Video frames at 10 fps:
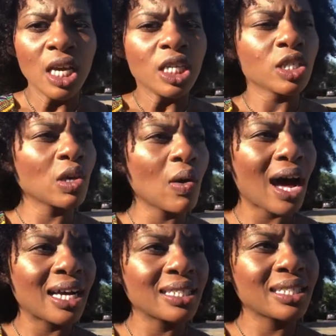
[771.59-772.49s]
So
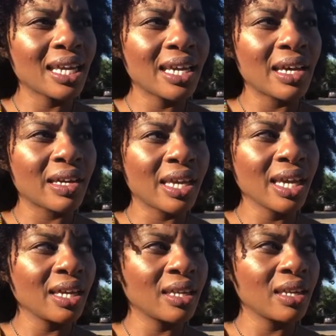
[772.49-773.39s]
I say
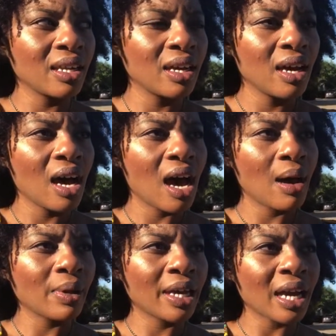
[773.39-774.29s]
again,
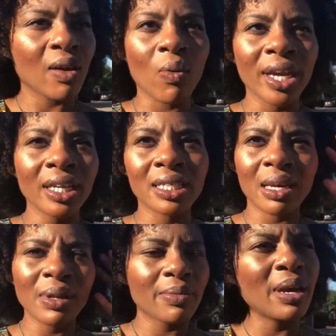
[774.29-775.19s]
I'm like, I wait because
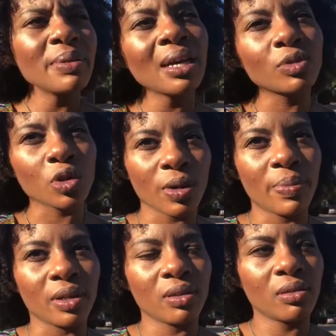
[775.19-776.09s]
I'm like, maybe I'm
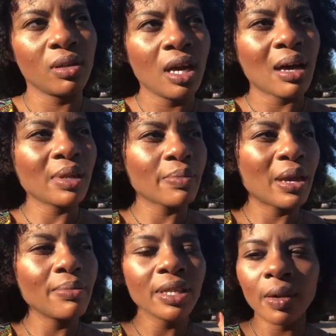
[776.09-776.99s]
tripping I'm like,
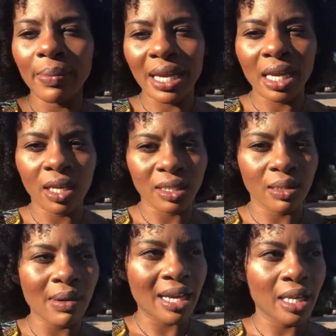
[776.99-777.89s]
maybe they're banging on
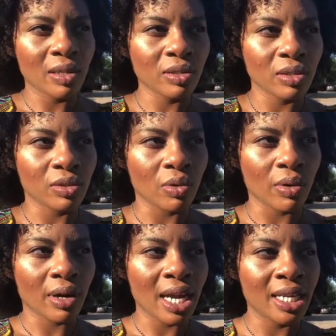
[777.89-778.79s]
somebody else's
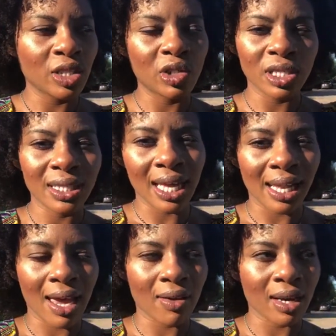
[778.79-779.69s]
door and it's just that
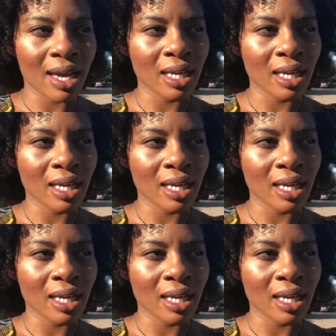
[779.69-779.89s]
loud and I